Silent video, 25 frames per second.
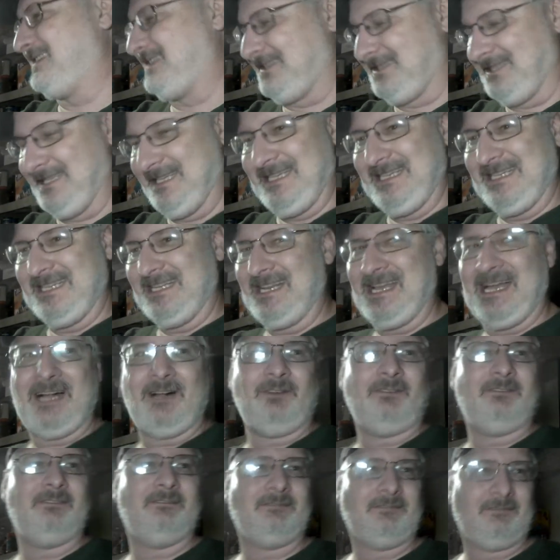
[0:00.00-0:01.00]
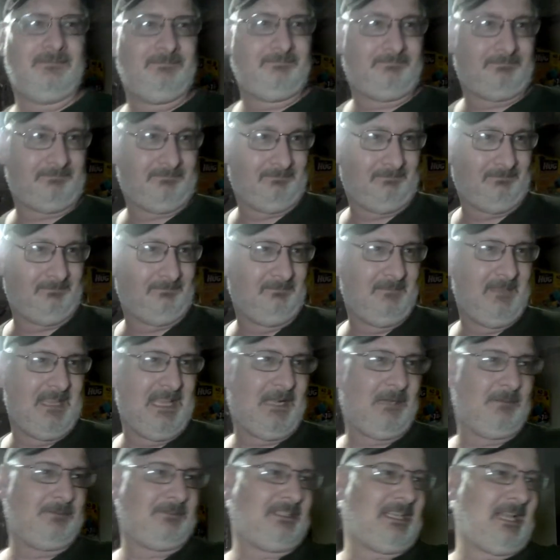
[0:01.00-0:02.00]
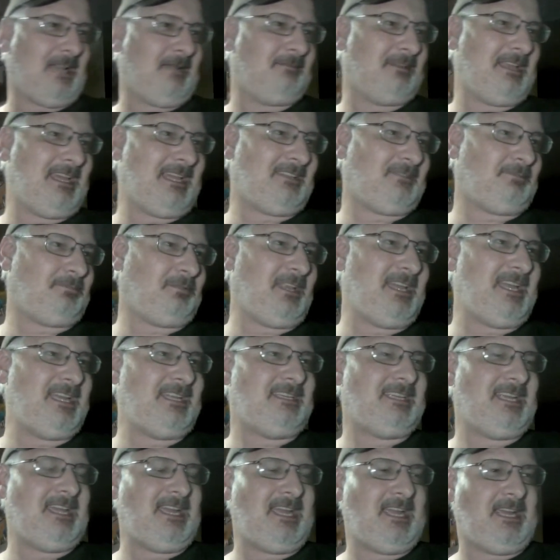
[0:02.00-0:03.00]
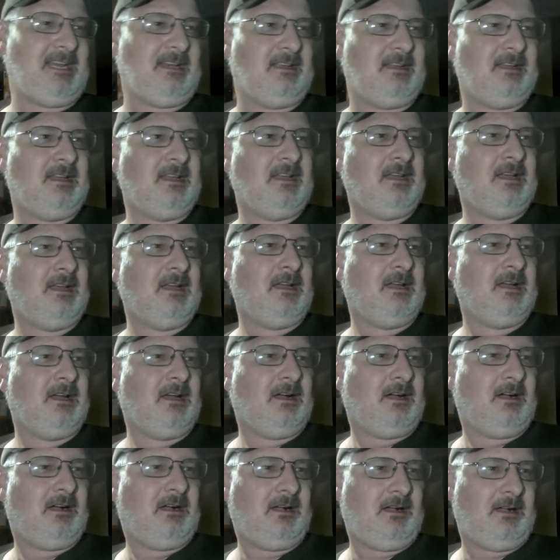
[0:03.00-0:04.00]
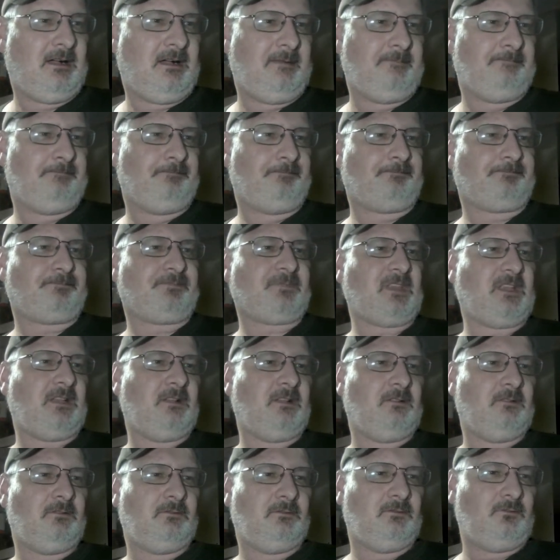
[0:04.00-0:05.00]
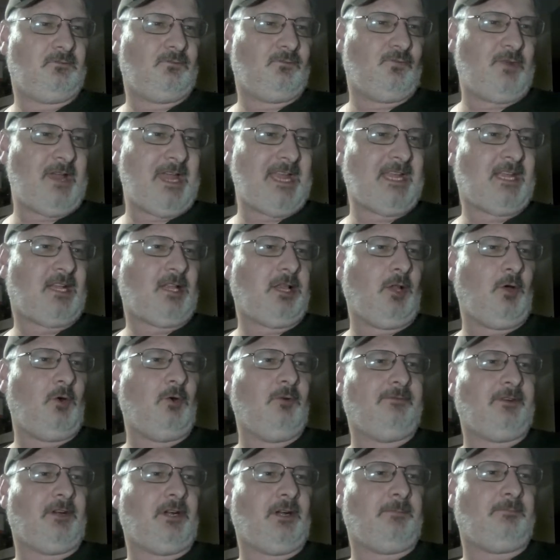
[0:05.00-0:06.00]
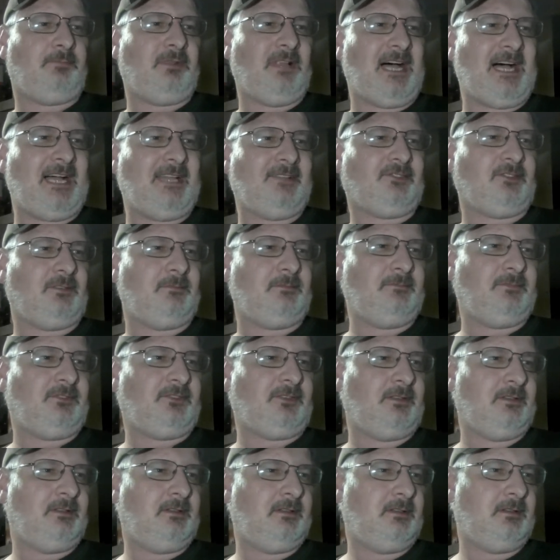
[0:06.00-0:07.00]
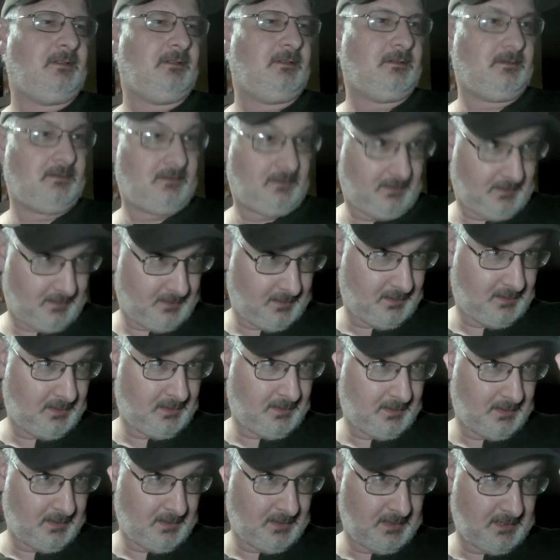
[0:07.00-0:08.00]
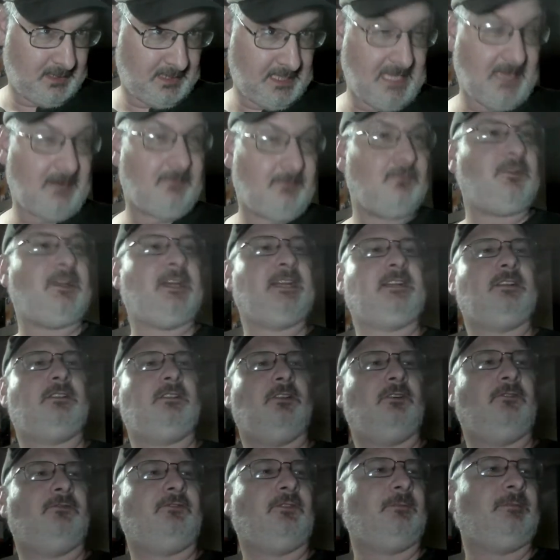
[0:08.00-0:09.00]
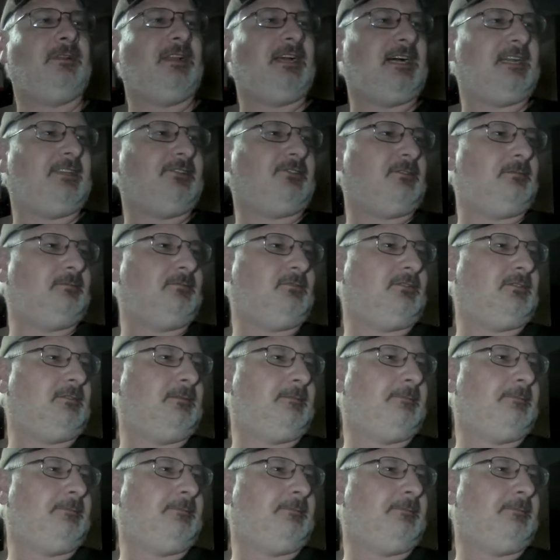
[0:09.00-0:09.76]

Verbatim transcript: cleaned it out, helped stop. That's plantain. Um, red clover blossoms. Yep, red clover blossoms.